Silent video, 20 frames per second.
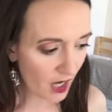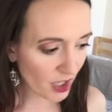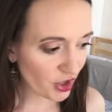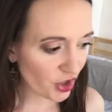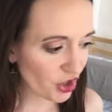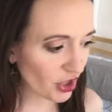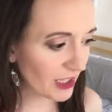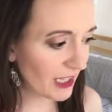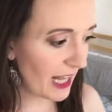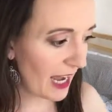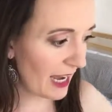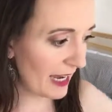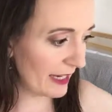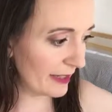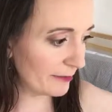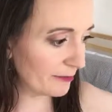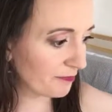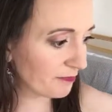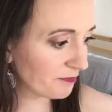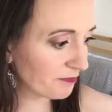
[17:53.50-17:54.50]

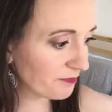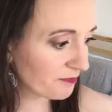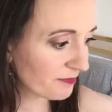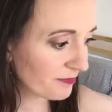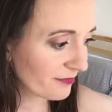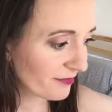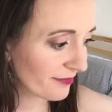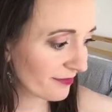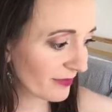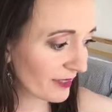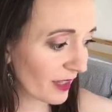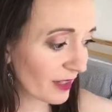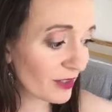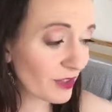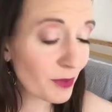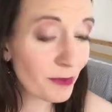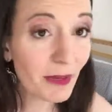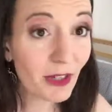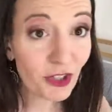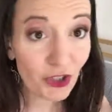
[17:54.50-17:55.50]
July.
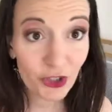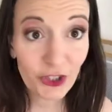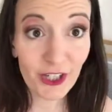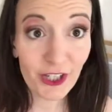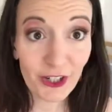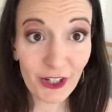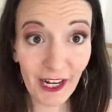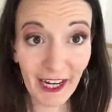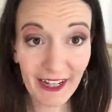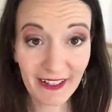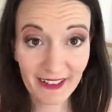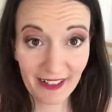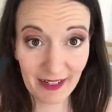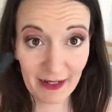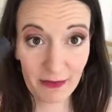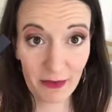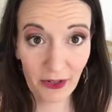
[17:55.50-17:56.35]
So make sure you get your hands on them.